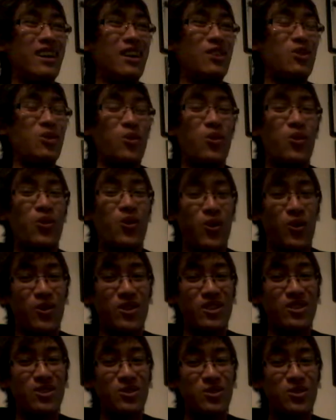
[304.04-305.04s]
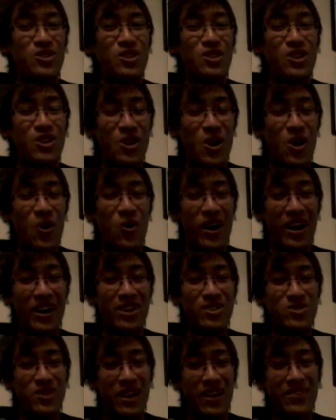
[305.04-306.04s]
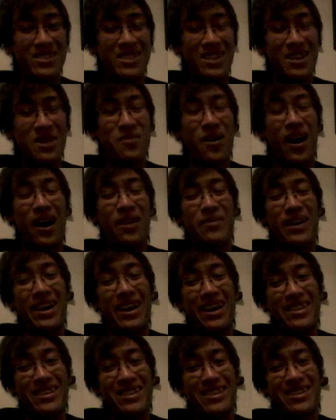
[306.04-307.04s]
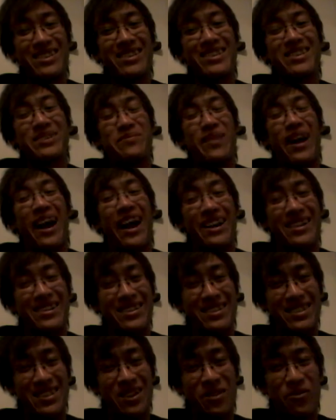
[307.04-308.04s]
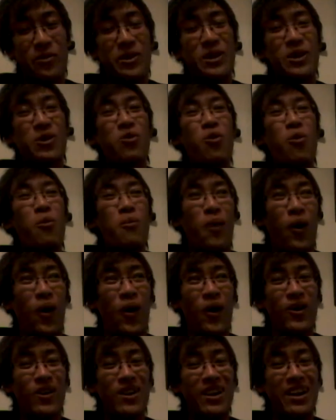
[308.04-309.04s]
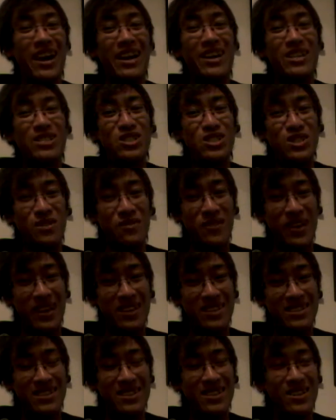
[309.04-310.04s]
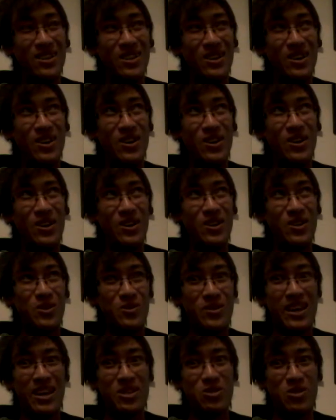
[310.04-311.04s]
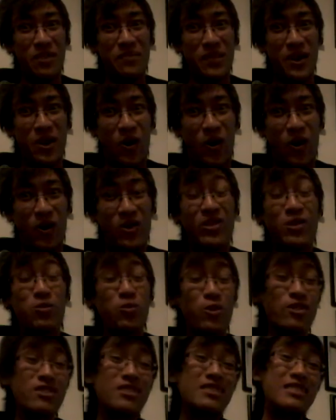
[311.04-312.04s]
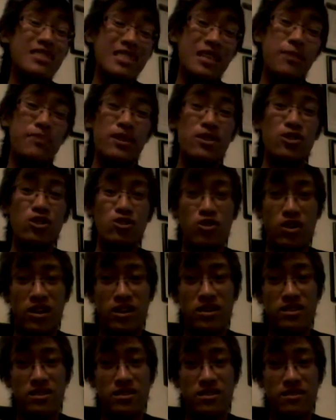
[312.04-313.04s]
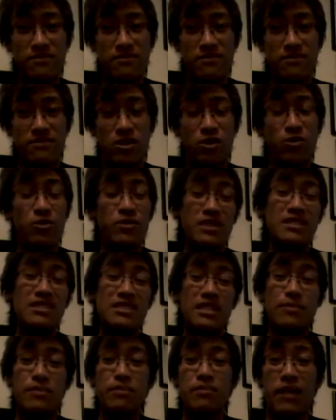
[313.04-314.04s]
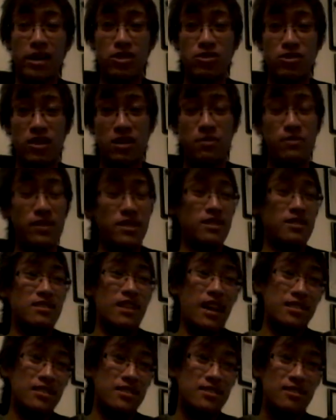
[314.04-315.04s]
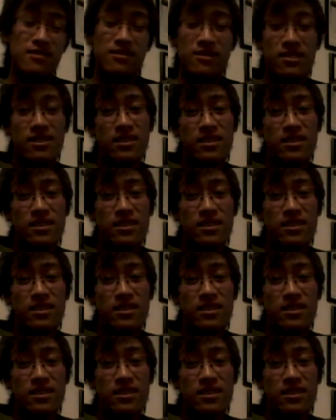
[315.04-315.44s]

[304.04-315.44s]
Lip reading: And you're 30. You should know how to drive stick. Come on, man. Come on. If we go to a bar and I get shit-faced, you can't drive my car, then we're going to sleep in your truck. Or we're going to sleep in my truck. Because that's